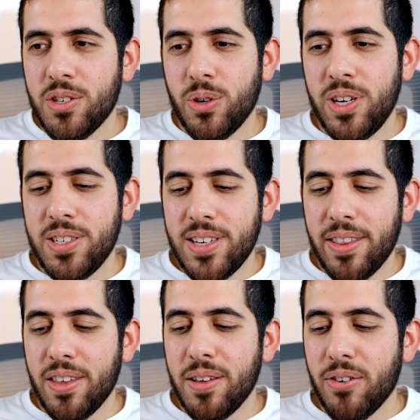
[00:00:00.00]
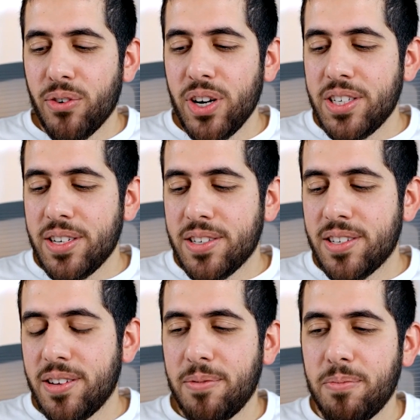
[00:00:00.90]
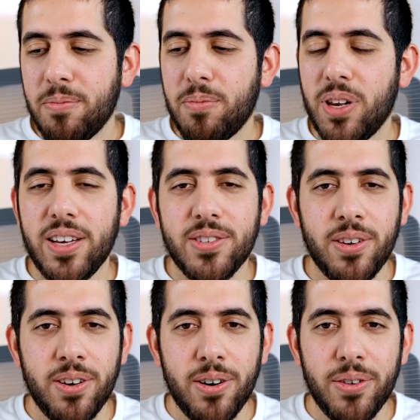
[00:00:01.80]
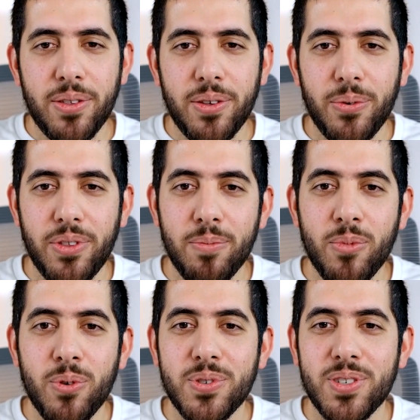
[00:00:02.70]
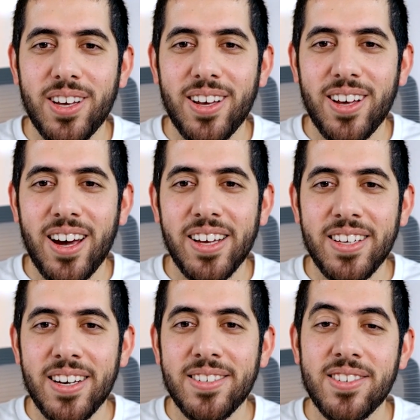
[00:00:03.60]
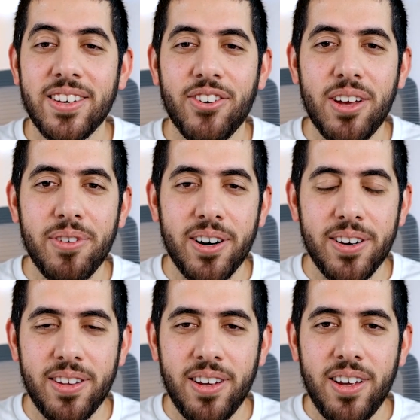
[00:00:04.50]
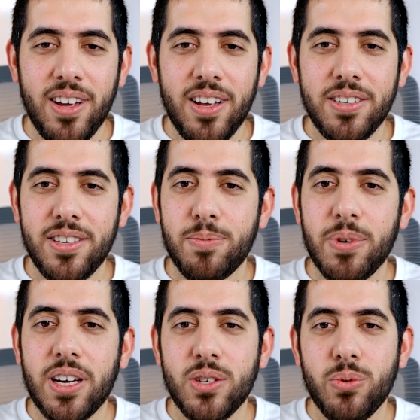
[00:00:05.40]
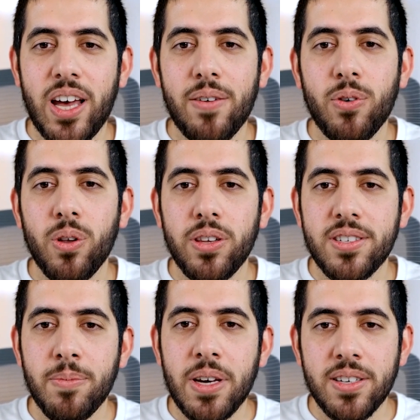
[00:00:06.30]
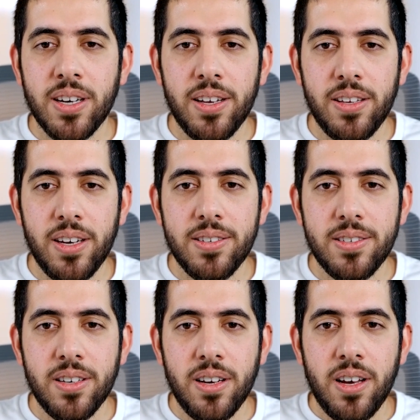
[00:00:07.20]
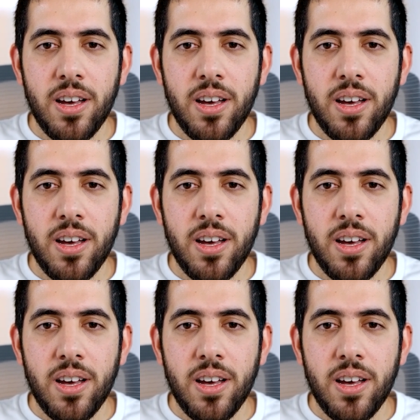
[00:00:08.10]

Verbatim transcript: So he said the richest place on earth with the most uh, ideas is the graveyard, just because we have all these amazing ideas